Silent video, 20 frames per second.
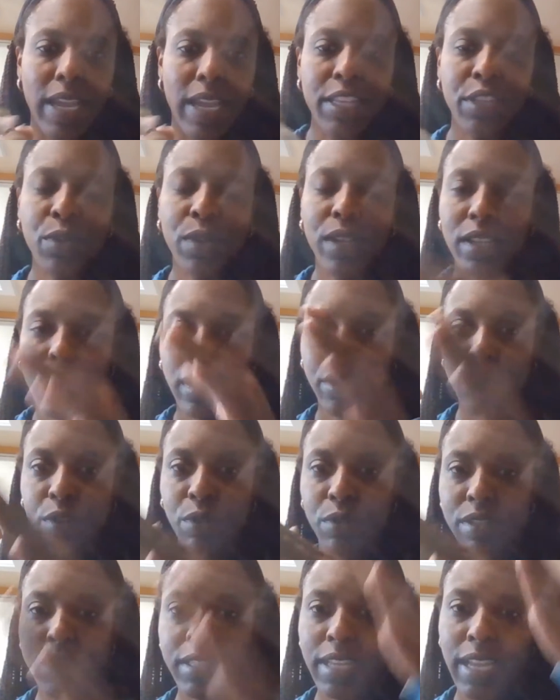and you can
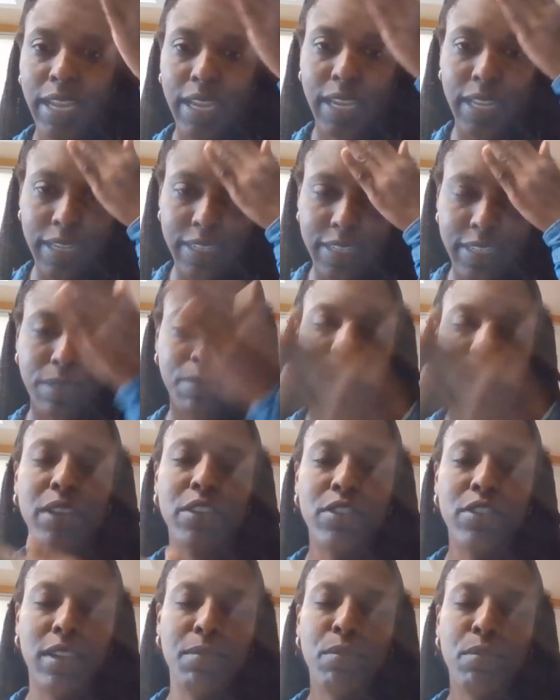also just take it and
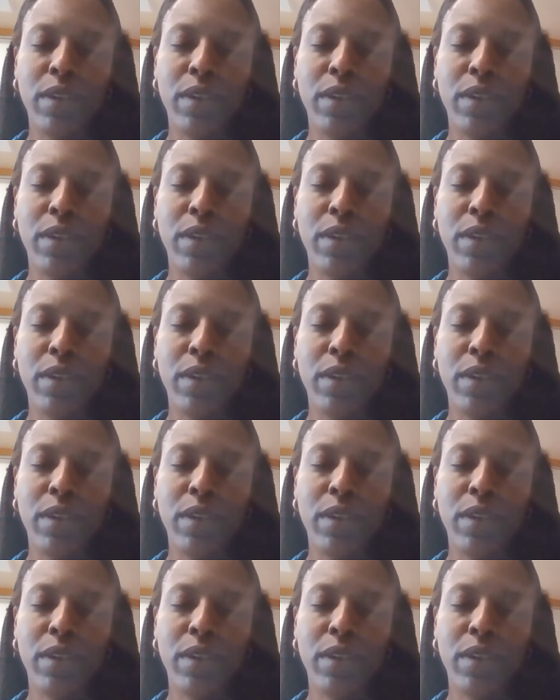smudge and